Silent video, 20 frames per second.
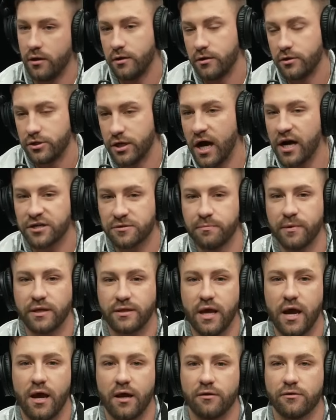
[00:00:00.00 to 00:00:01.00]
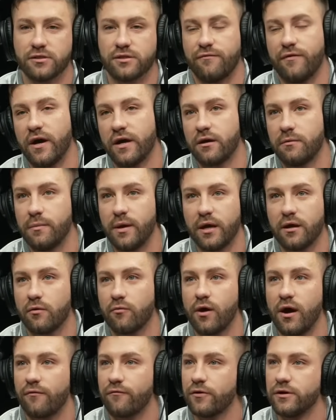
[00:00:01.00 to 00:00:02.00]
Josh McDaniels, if I can make a
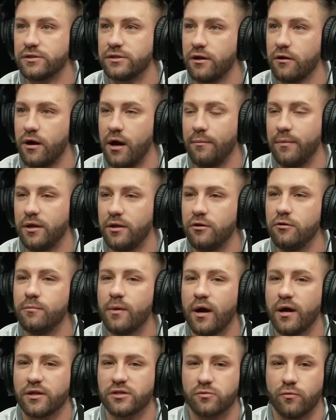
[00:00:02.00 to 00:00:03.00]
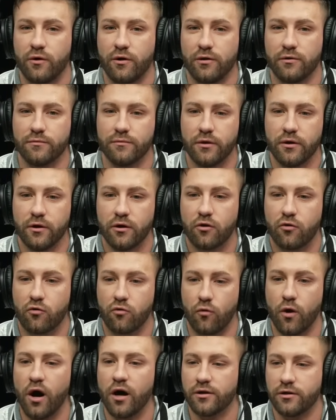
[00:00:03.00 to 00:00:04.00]
reference here, you might as well
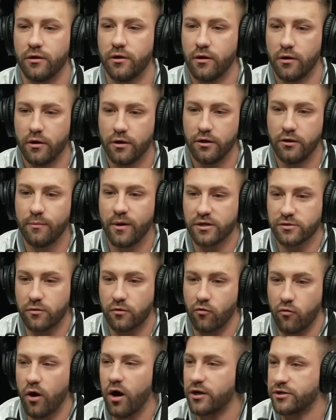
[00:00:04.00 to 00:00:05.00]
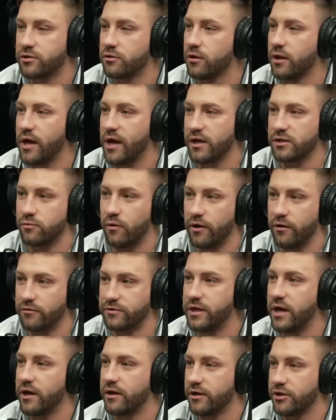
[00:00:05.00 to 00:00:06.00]
cross your legs while you're
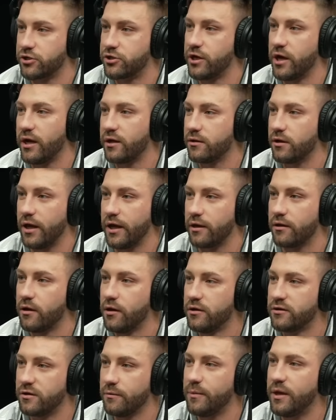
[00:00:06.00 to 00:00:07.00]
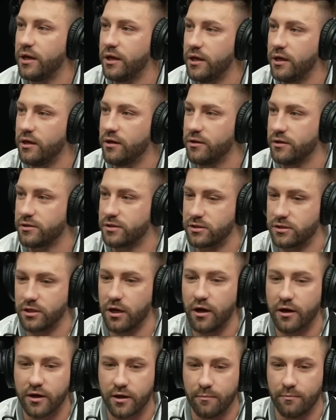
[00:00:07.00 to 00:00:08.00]
taking a shit. Like, to me, he is
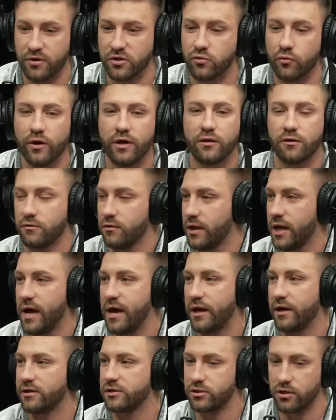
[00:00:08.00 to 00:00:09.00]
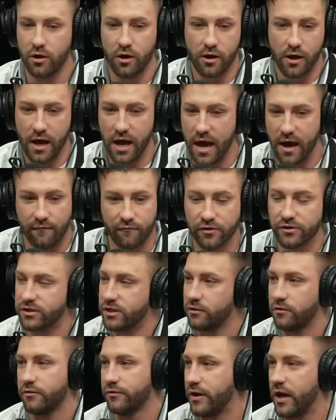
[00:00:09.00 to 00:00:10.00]
tuck it between your legs every
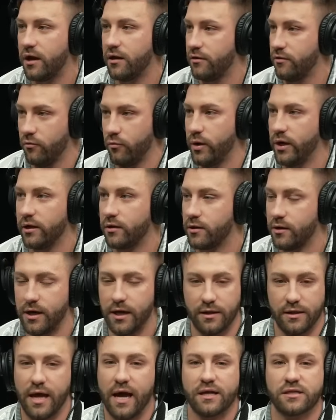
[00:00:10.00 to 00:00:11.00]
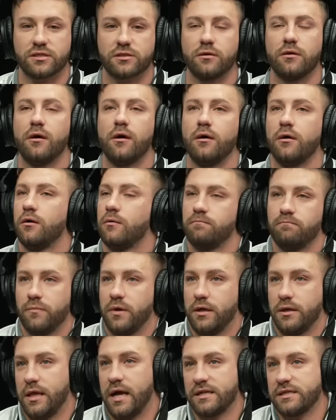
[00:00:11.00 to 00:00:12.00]
single day of the week. And that's
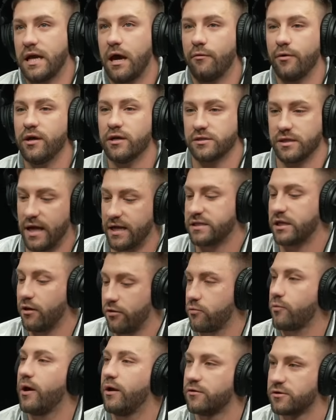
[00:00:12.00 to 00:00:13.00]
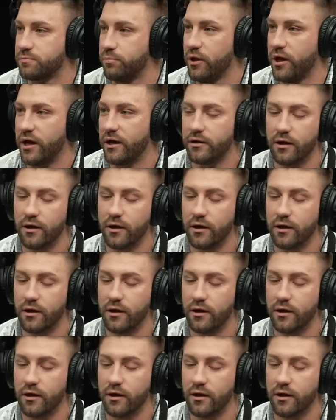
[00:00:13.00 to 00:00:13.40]
how he is. And that's how the Raiders played.